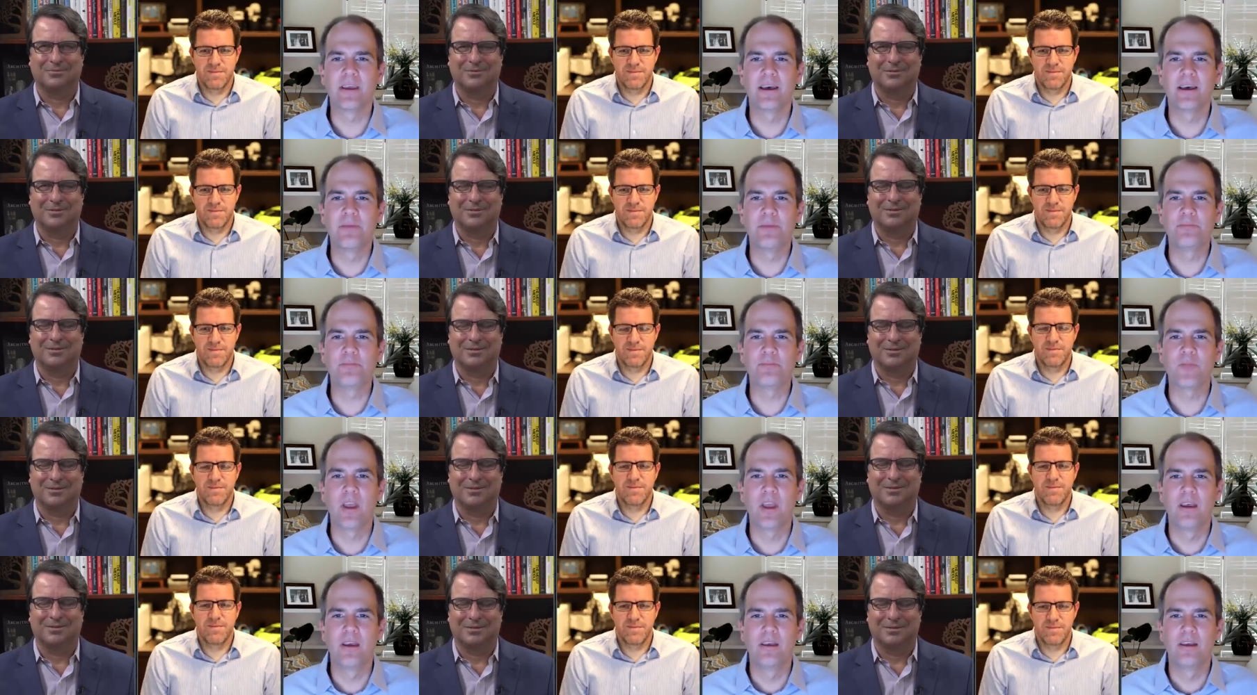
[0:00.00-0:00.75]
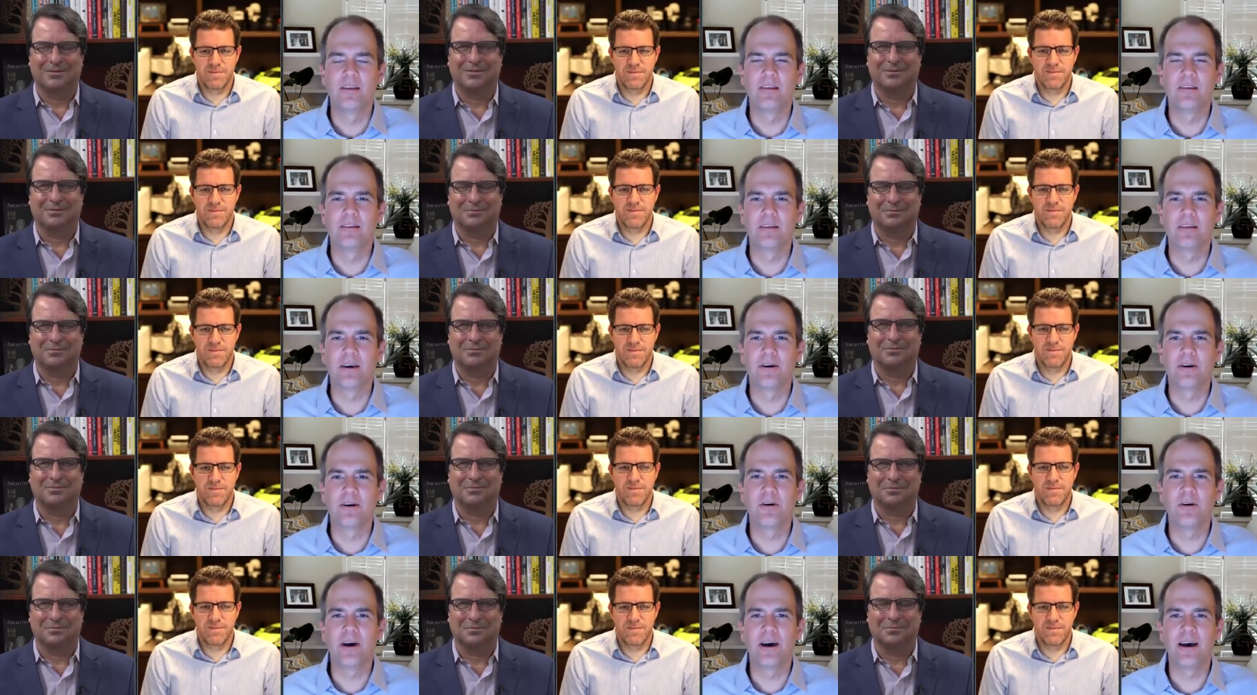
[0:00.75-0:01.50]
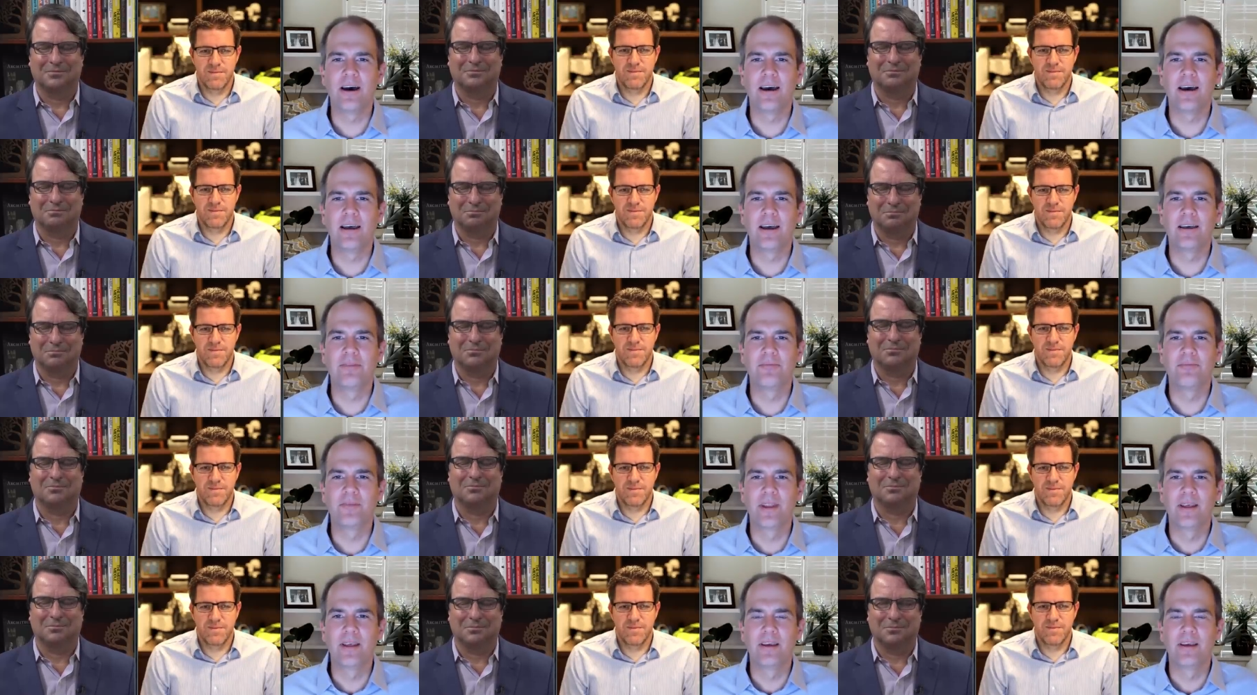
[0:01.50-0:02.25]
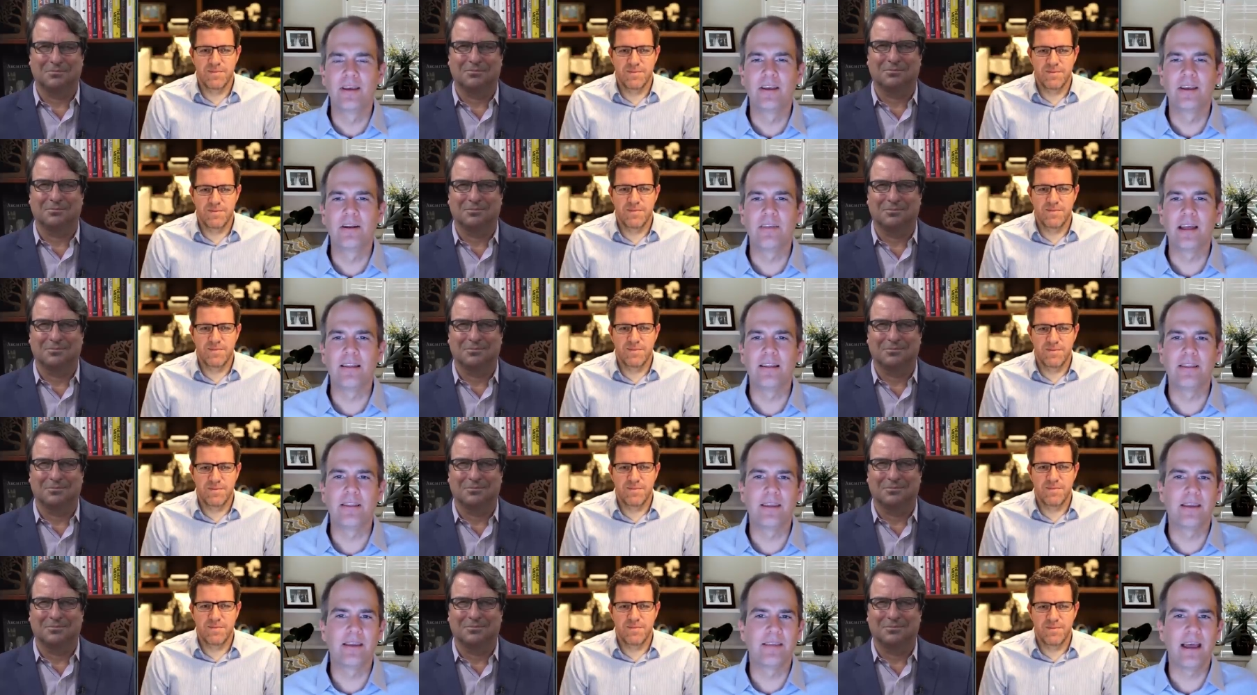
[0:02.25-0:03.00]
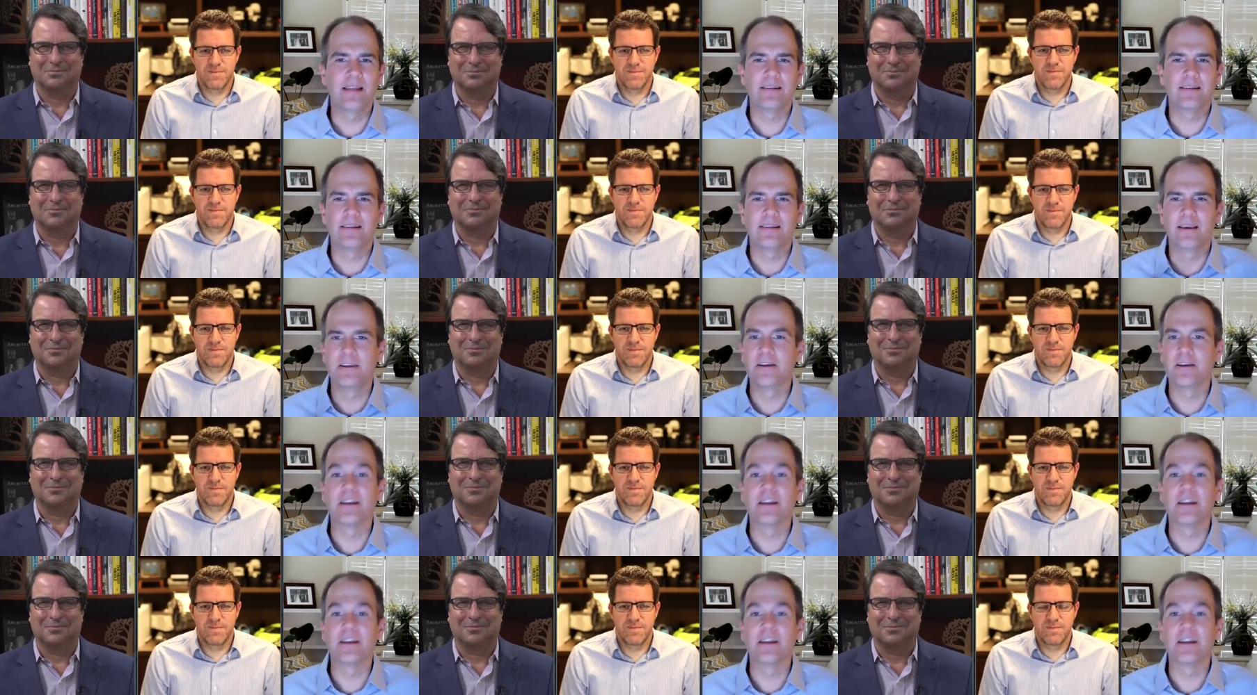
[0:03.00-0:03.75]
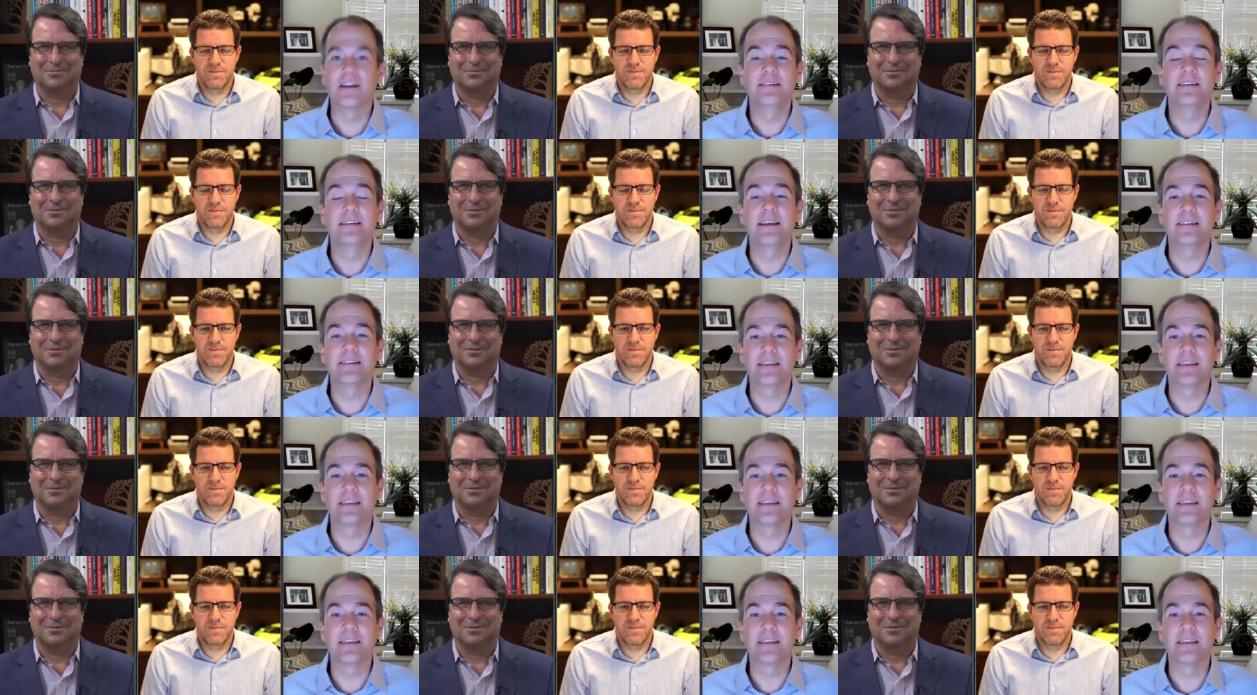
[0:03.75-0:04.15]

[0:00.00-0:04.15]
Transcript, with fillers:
Speaker 1: Um, so, uh, you know, that, I think that's uh, you're going to con- see us